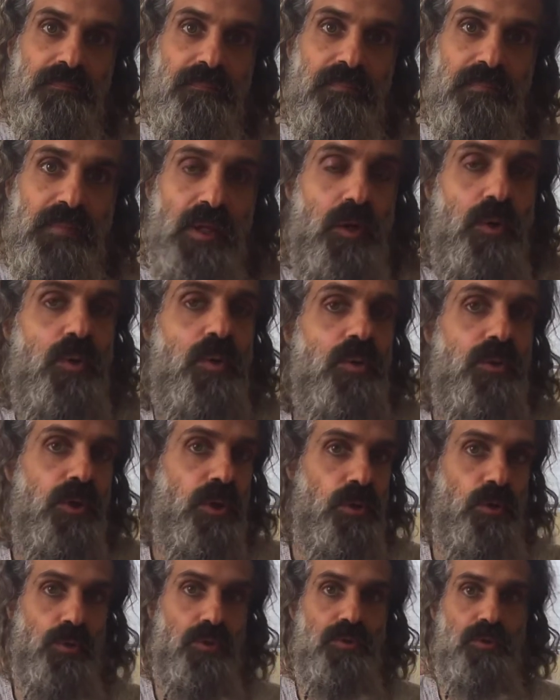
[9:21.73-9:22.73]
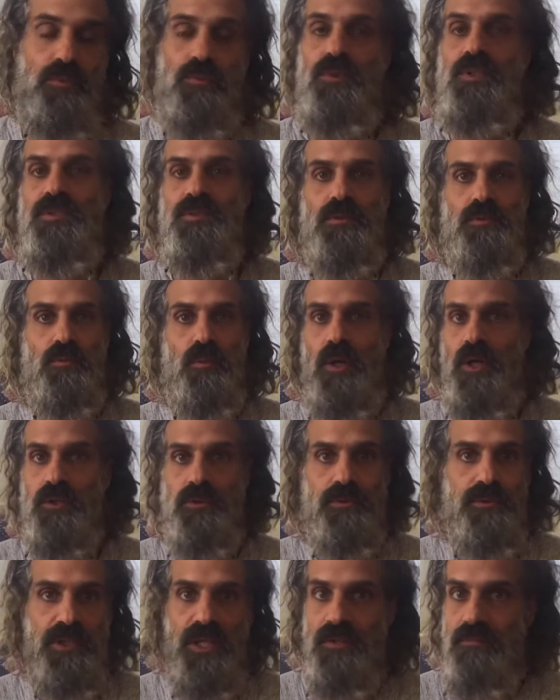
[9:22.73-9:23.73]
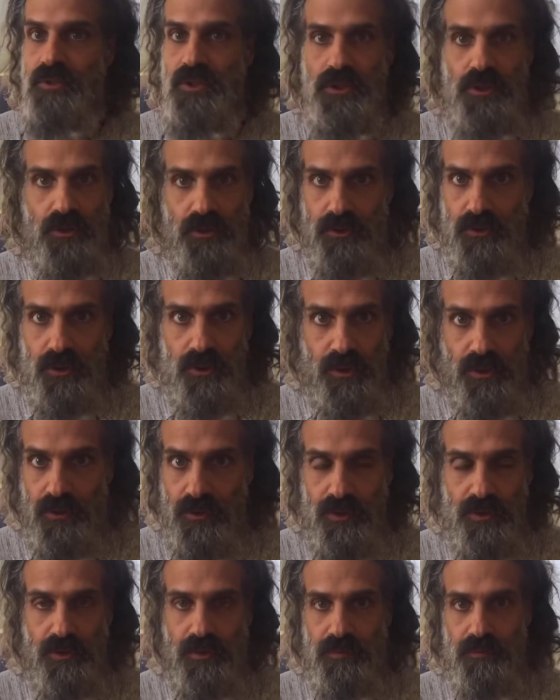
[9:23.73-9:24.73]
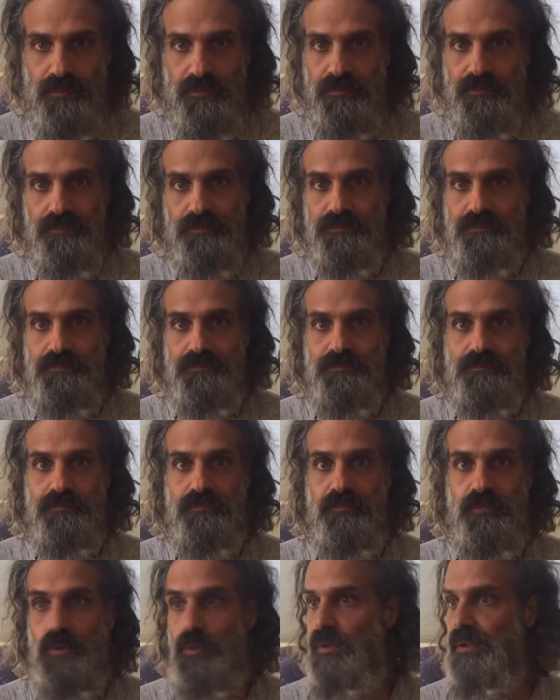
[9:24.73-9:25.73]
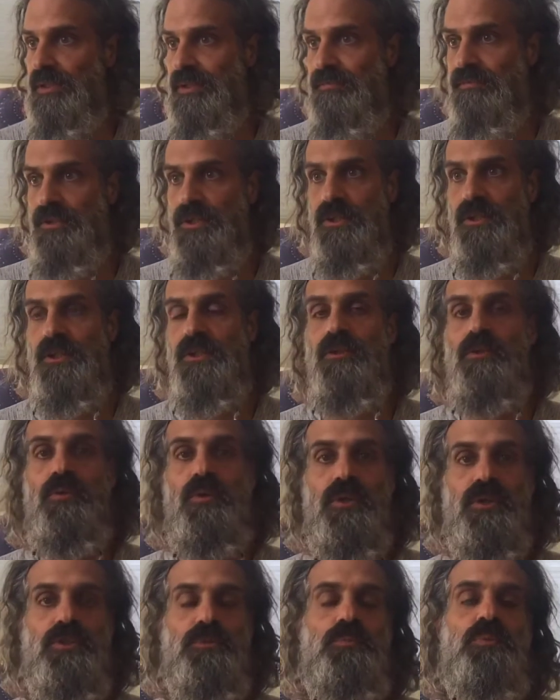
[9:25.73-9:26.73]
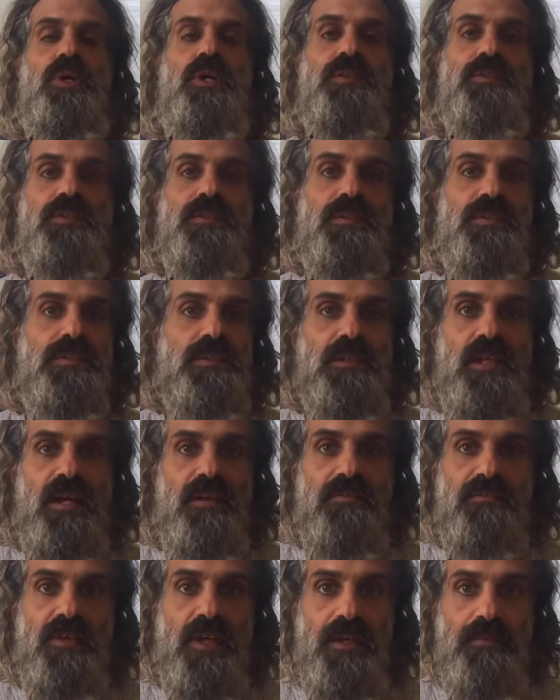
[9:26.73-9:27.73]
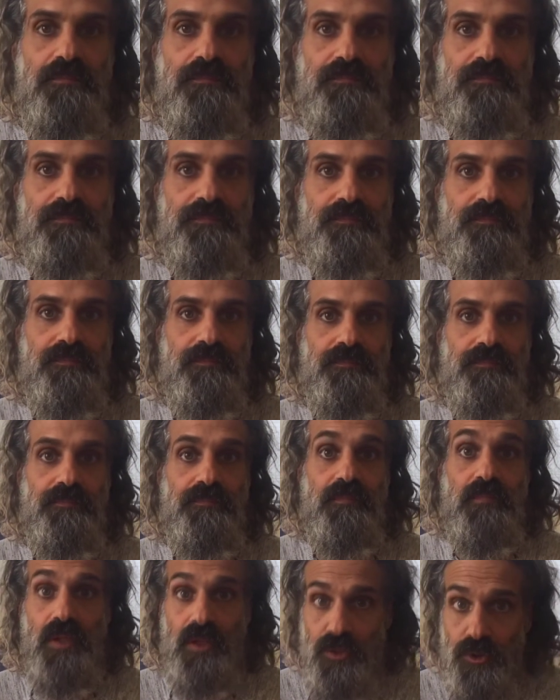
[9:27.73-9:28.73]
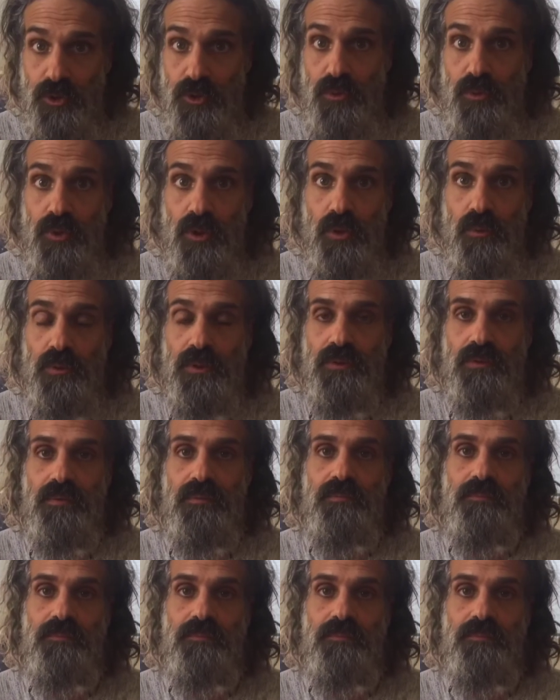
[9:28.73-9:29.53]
Now, who knows the reason why you came here on earth to live here and to express in this lifetime? You know it.